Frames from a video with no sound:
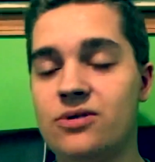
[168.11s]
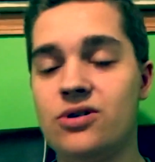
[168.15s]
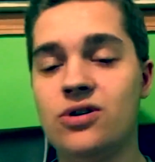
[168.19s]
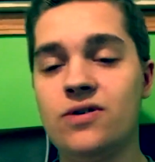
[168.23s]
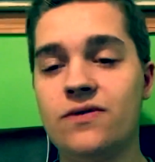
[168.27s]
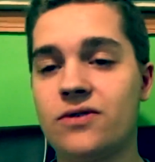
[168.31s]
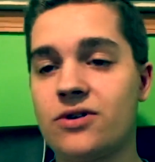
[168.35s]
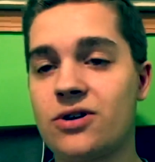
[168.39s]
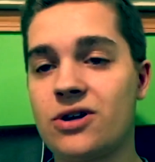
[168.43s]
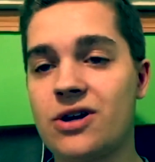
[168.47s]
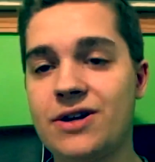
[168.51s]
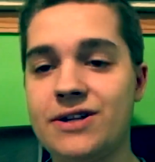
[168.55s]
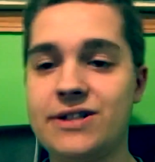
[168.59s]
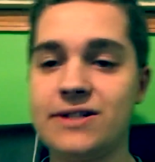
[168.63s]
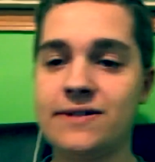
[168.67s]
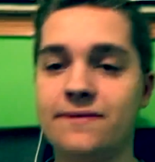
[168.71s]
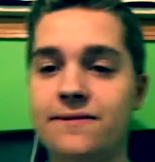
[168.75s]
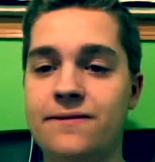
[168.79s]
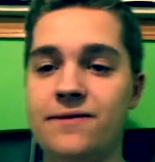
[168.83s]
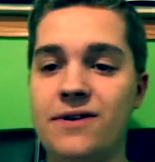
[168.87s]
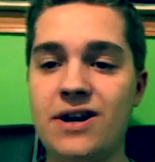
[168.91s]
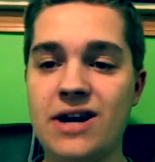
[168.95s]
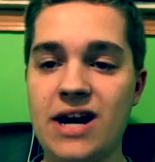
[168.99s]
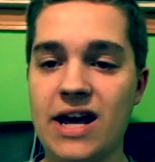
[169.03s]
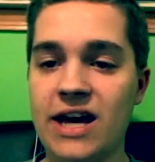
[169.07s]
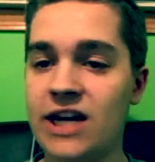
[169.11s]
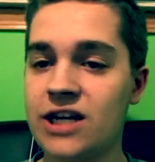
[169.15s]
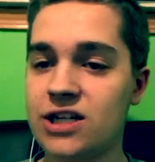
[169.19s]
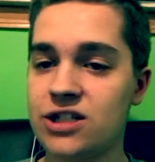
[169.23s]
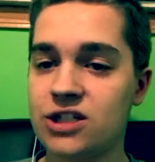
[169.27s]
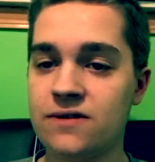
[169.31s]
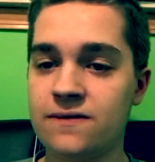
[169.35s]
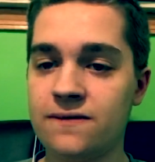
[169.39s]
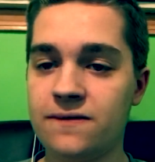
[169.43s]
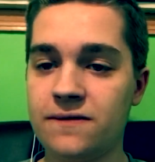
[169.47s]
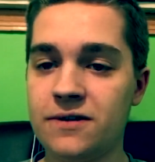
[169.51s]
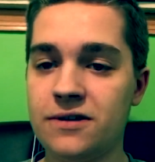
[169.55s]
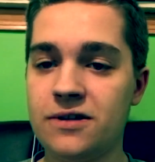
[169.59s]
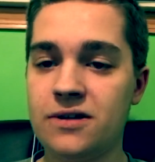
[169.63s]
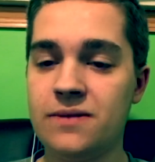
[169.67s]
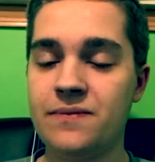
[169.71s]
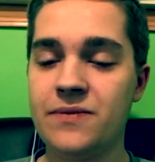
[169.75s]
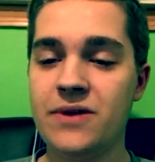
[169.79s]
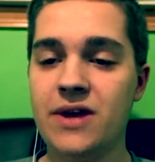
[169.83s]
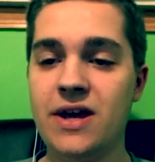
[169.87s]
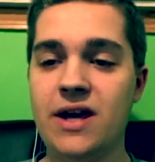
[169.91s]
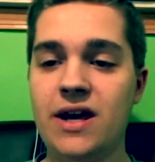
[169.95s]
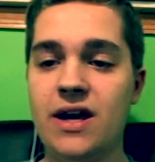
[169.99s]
Overall, it's a fun action film,